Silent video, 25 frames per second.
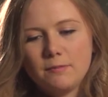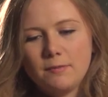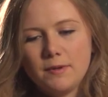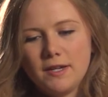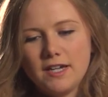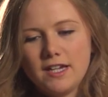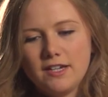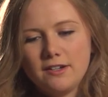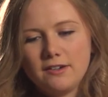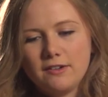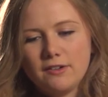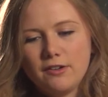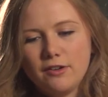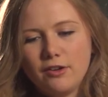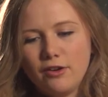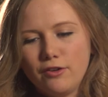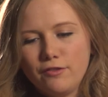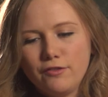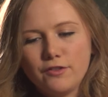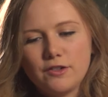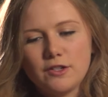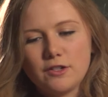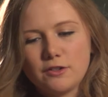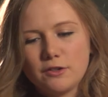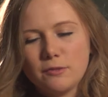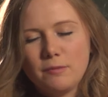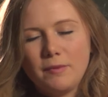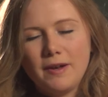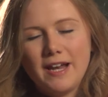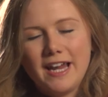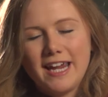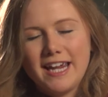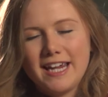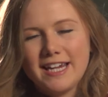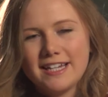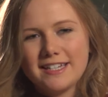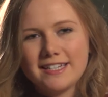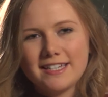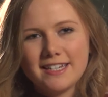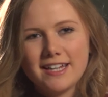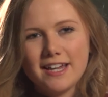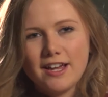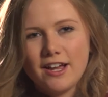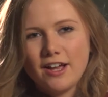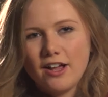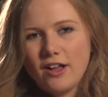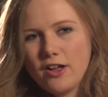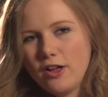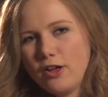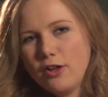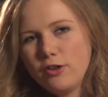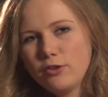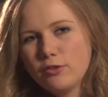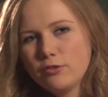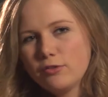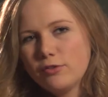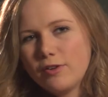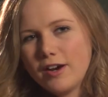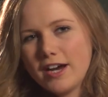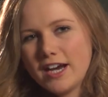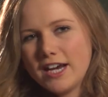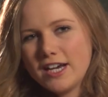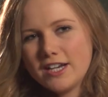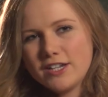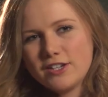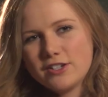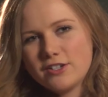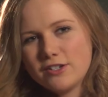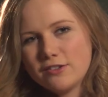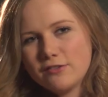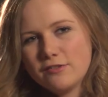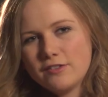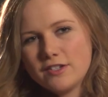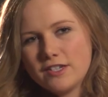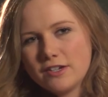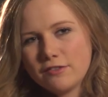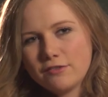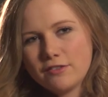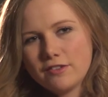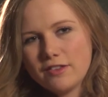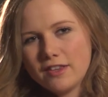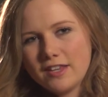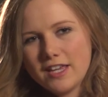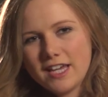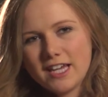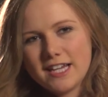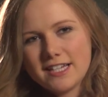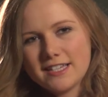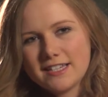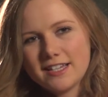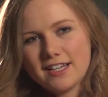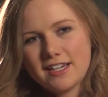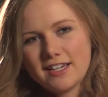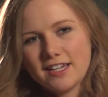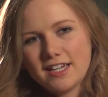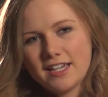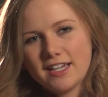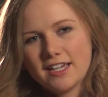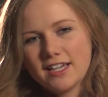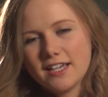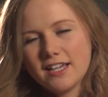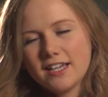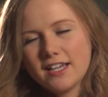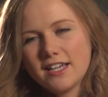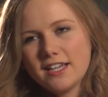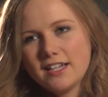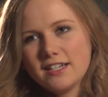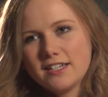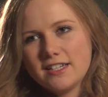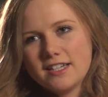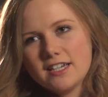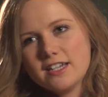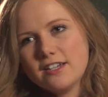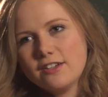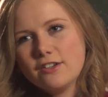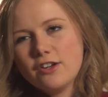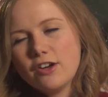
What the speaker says: been offered on a plate a whole range of different things that I didn't